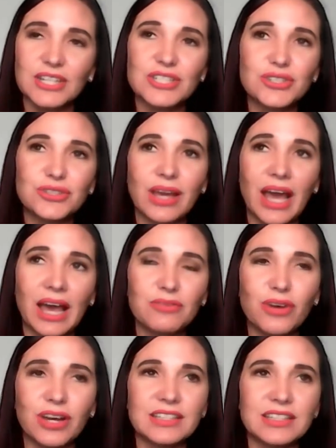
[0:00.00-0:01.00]
Do you
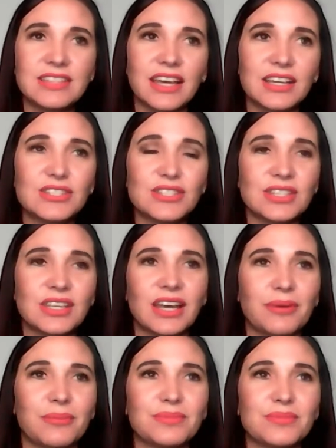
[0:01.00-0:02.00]
have what it takes
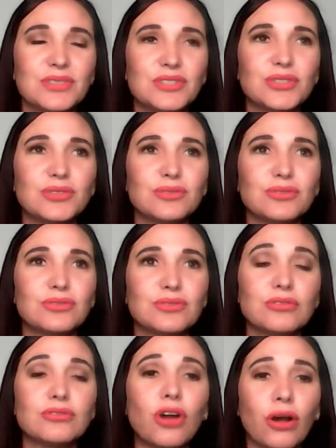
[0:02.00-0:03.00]

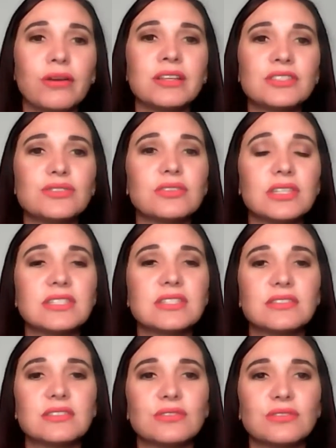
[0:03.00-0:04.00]
to go into
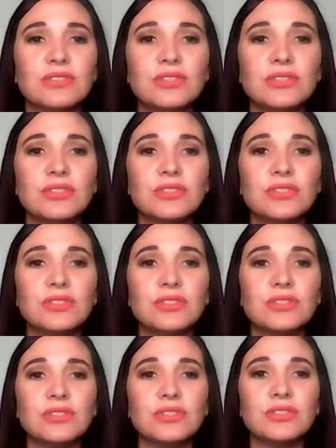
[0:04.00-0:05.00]
this new
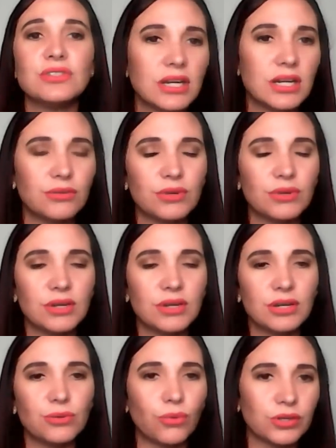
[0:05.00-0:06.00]
direction that you really,
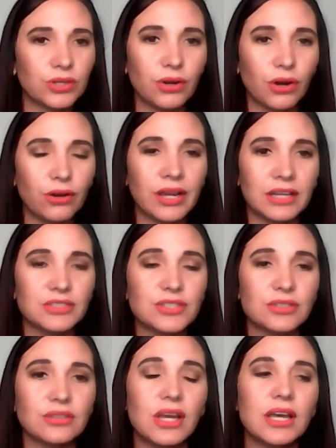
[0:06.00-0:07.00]
really want to go
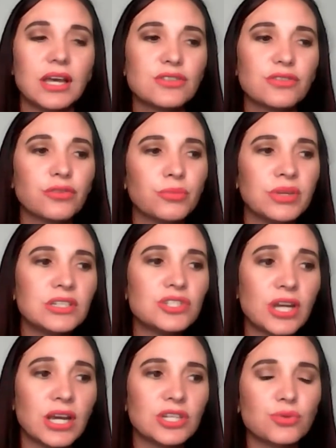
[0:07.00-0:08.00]
into? So for me,
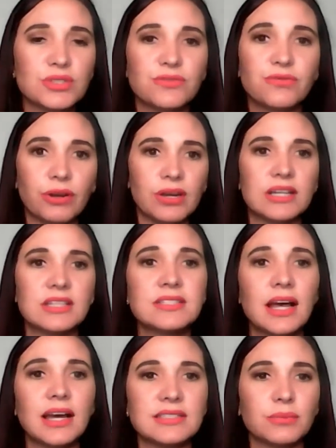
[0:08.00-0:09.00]
change was very
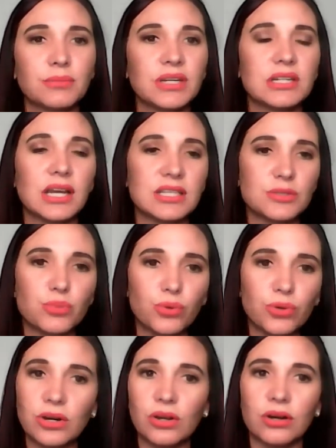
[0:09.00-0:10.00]
exciting, but it has
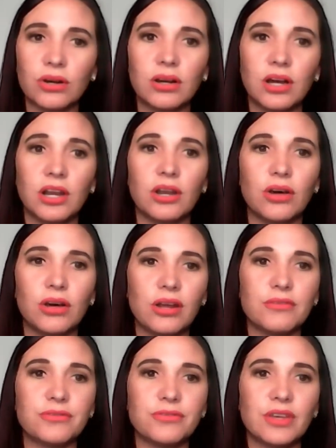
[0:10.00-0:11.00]
brought along a lot
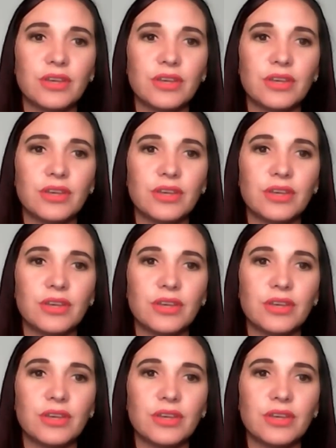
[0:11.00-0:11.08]
of